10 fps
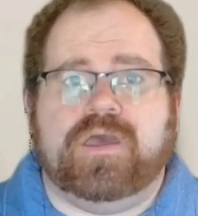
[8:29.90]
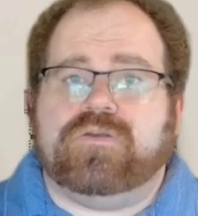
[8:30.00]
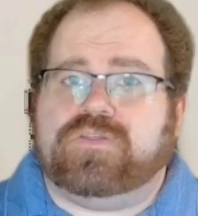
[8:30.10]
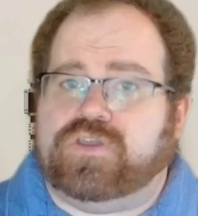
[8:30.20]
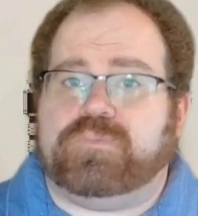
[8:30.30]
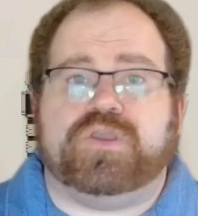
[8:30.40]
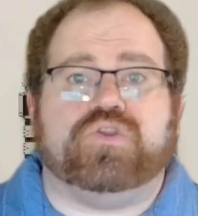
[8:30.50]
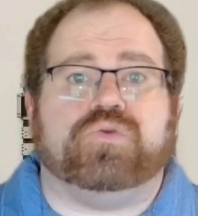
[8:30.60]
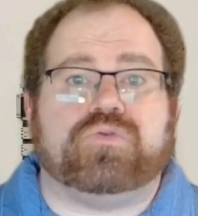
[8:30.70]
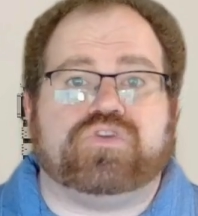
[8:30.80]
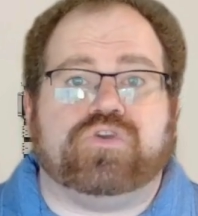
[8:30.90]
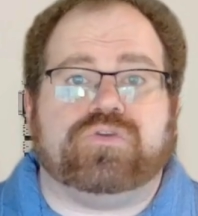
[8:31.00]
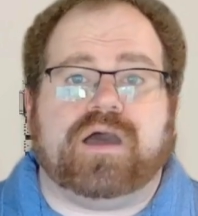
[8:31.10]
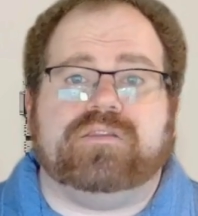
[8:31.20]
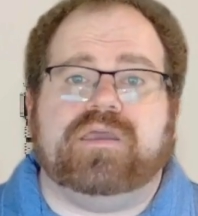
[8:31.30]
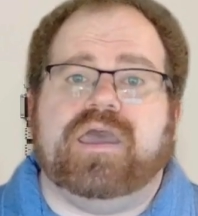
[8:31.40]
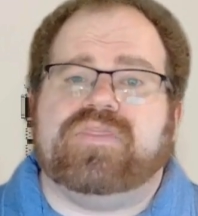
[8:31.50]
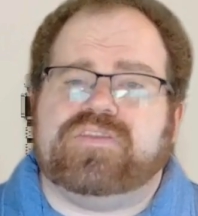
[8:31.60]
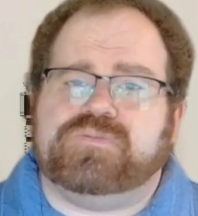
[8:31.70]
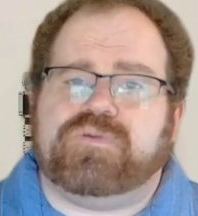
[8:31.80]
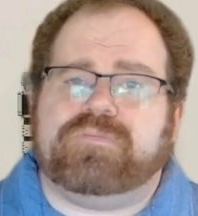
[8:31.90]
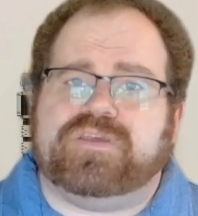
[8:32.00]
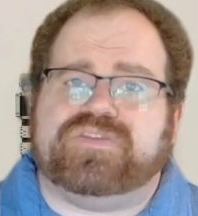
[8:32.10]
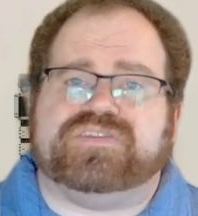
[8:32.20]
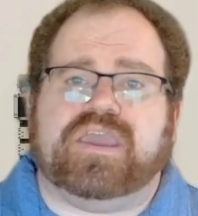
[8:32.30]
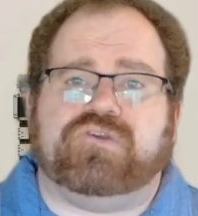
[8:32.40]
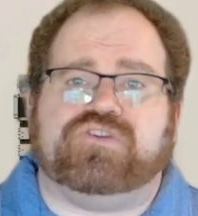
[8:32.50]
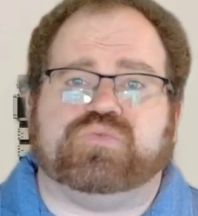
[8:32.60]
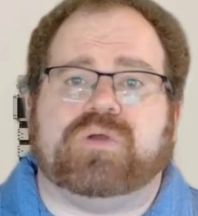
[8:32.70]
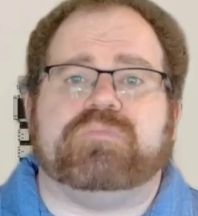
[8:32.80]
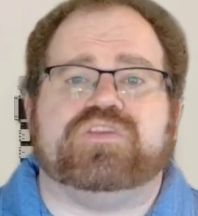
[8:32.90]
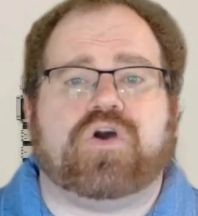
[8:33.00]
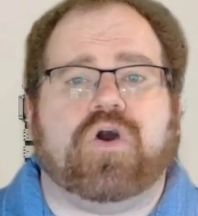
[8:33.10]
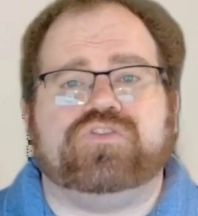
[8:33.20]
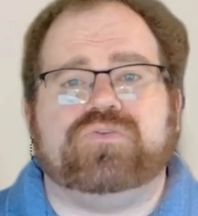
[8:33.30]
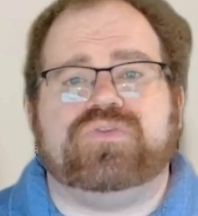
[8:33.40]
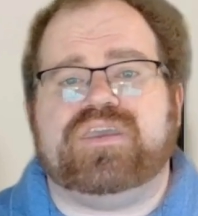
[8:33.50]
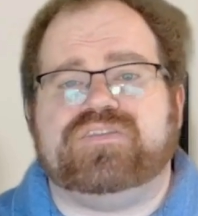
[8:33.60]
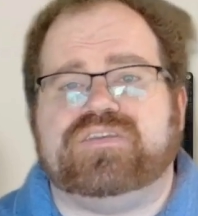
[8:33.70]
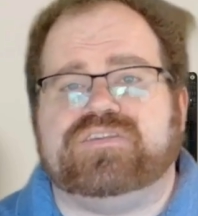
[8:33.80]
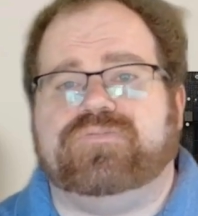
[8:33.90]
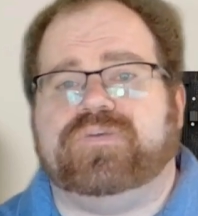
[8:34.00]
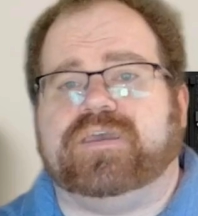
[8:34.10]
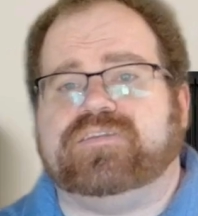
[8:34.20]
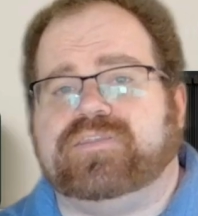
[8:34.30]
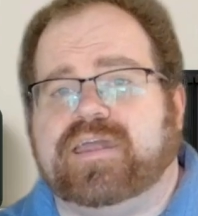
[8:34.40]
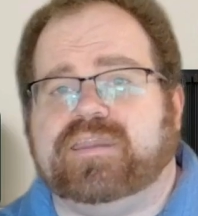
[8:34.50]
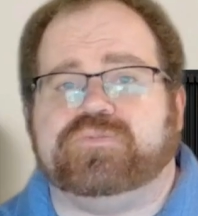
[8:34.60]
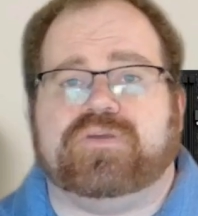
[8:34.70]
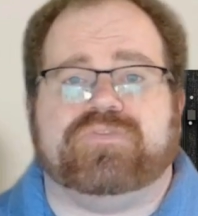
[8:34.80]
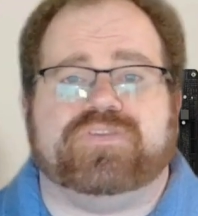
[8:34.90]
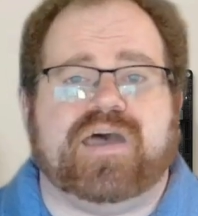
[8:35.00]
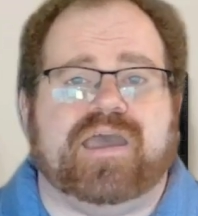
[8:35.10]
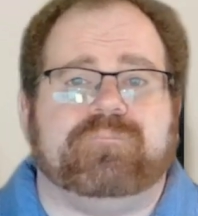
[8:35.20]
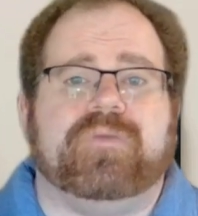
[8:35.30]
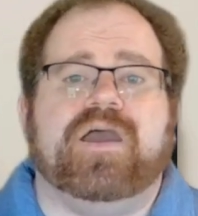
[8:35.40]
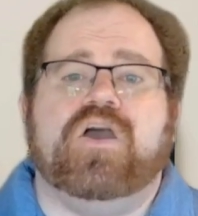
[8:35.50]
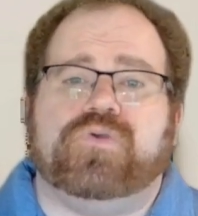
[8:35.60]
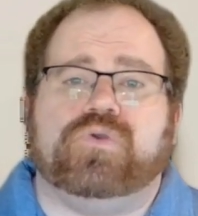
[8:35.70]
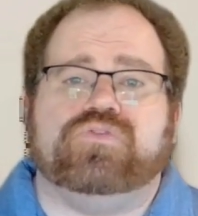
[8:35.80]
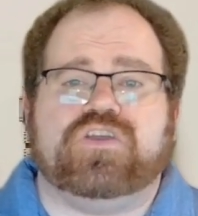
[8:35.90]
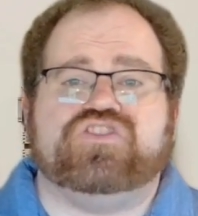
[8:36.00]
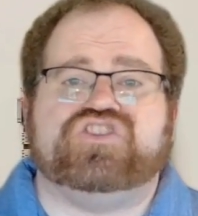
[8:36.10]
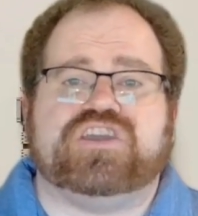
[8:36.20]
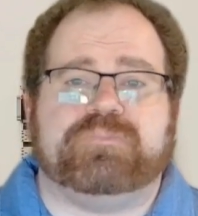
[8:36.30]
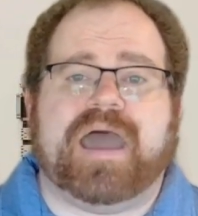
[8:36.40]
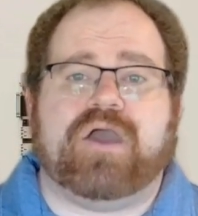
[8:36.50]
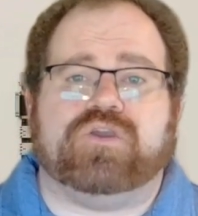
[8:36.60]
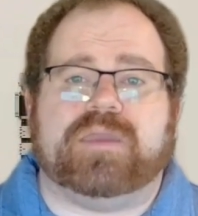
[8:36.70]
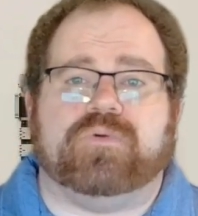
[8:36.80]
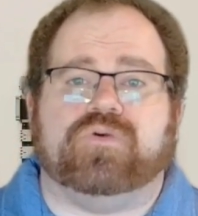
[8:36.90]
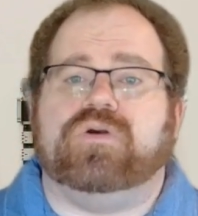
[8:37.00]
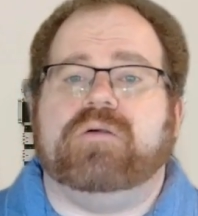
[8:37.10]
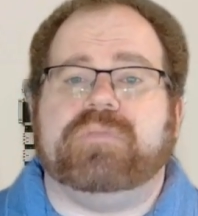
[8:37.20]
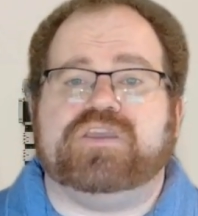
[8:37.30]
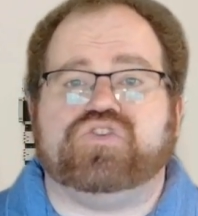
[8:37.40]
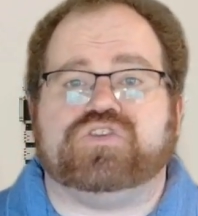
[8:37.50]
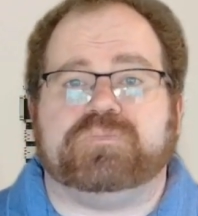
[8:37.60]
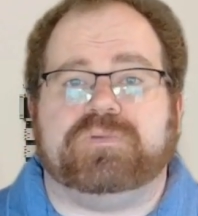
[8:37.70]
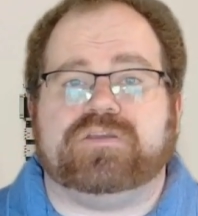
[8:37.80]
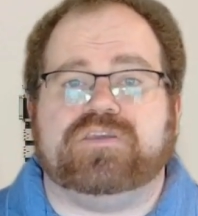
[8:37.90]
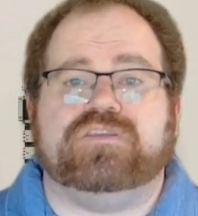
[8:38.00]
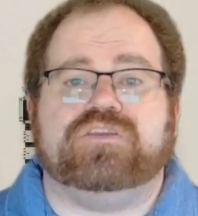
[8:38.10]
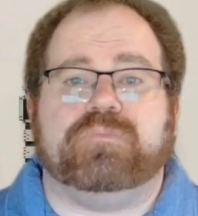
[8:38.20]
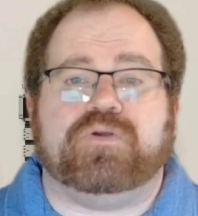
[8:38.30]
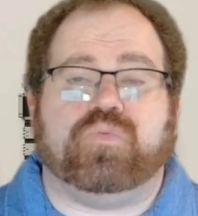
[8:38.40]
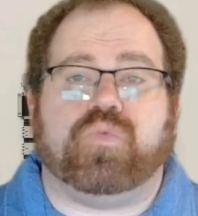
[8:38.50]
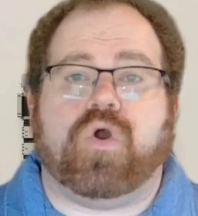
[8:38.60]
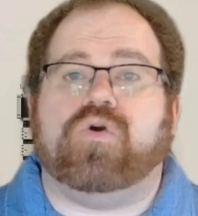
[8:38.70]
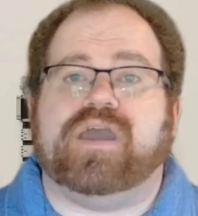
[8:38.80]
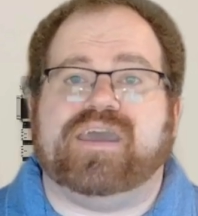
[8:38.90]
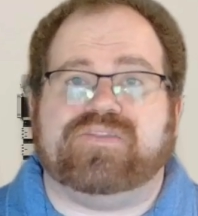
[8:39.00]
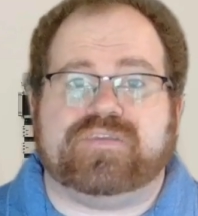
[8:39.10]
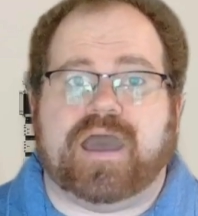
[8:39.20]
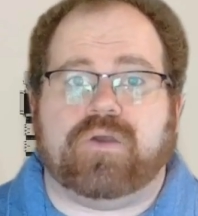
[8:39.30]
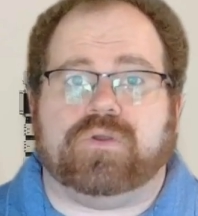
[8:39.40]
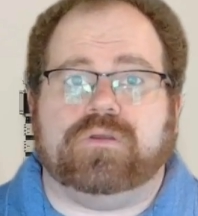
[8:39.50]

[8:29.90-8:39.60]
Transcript: The computer won't turn on, but it's probably the scariest one that's also the easiest to fix 90% of the time. First, check the power cable. Make sure it's plugged into both the wall and the tower.